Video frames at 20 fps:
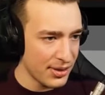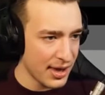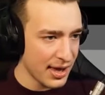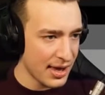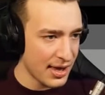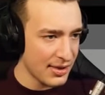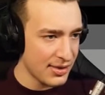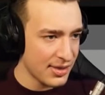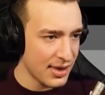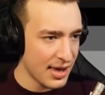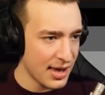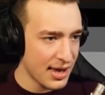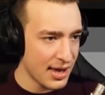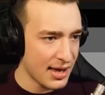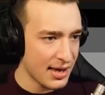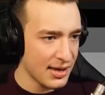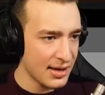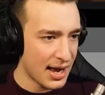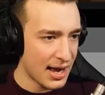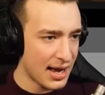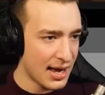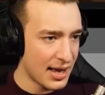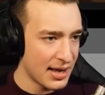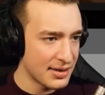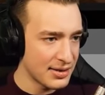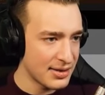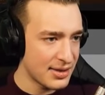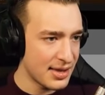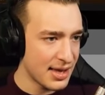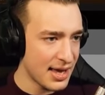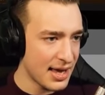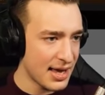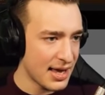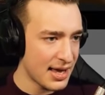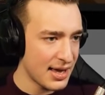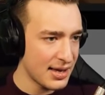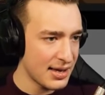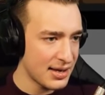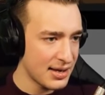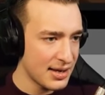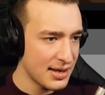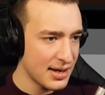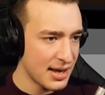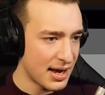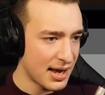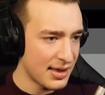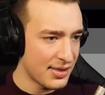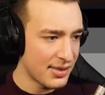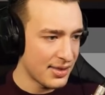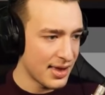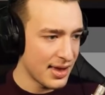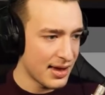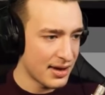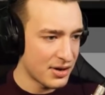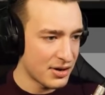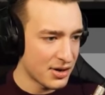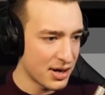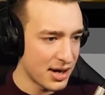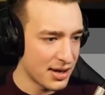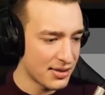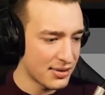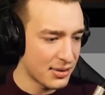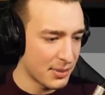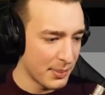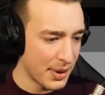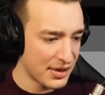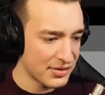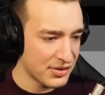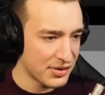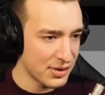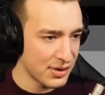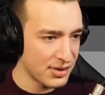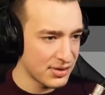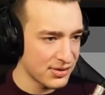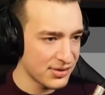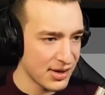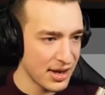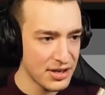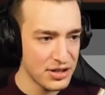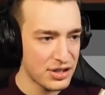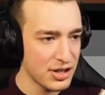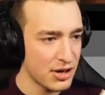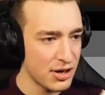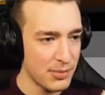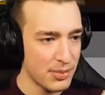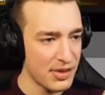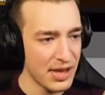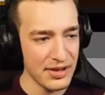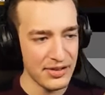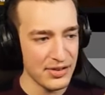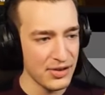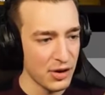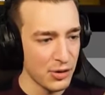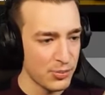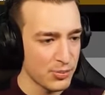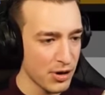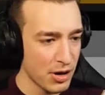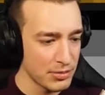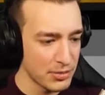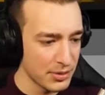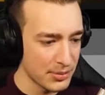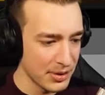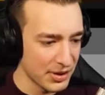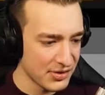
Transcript: there, there, and there and there. All right, a man's gone inside Jerry, but that's no problem